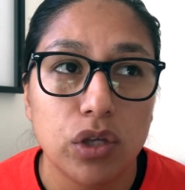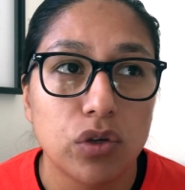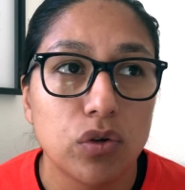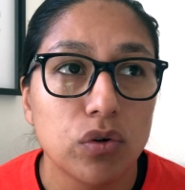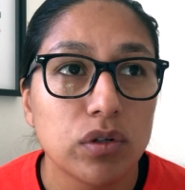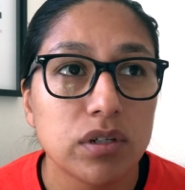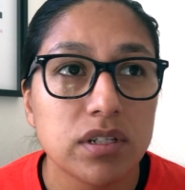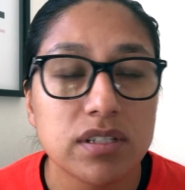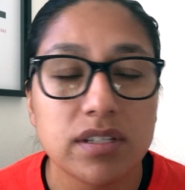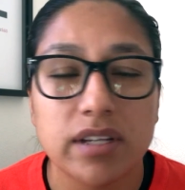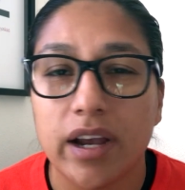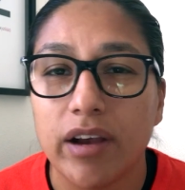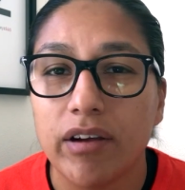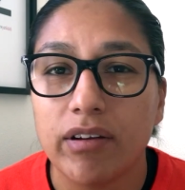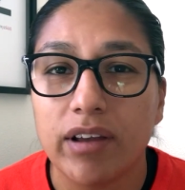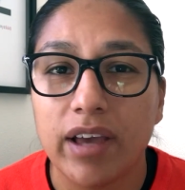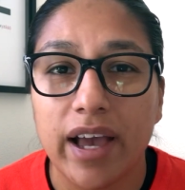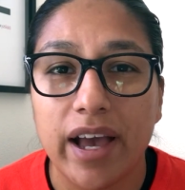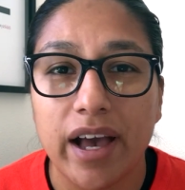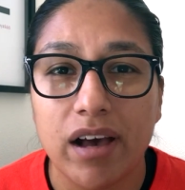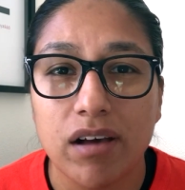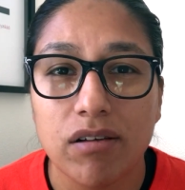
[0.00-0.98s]
Your desire to
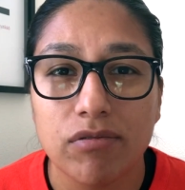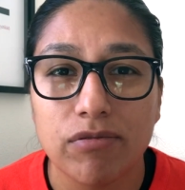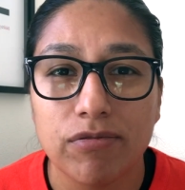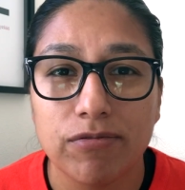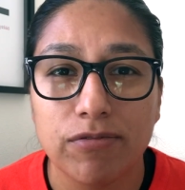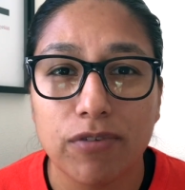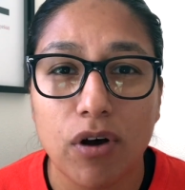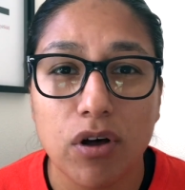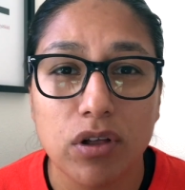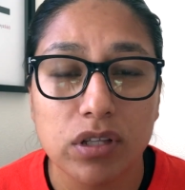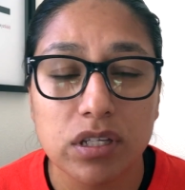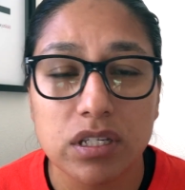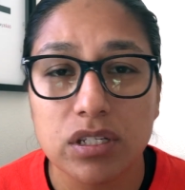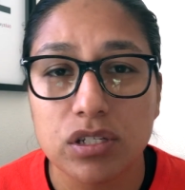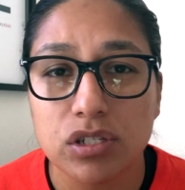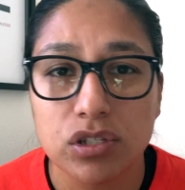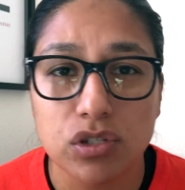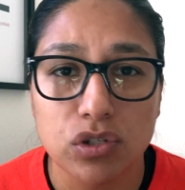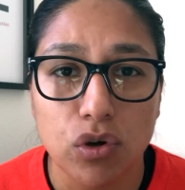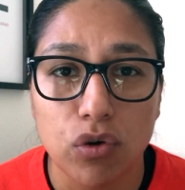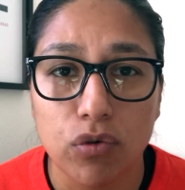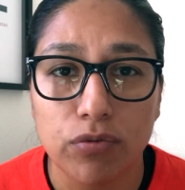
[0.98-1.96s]
have falling
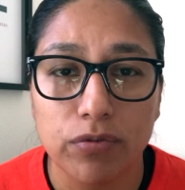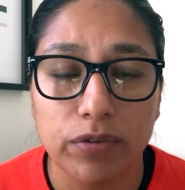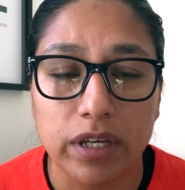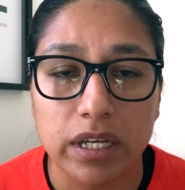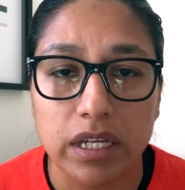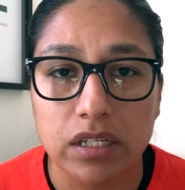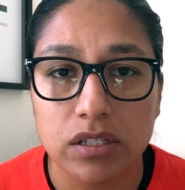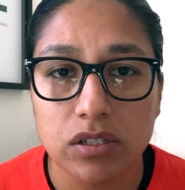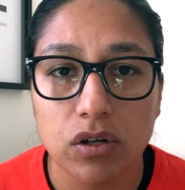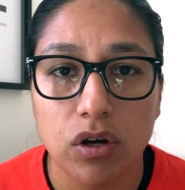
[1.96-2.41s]
snowflakes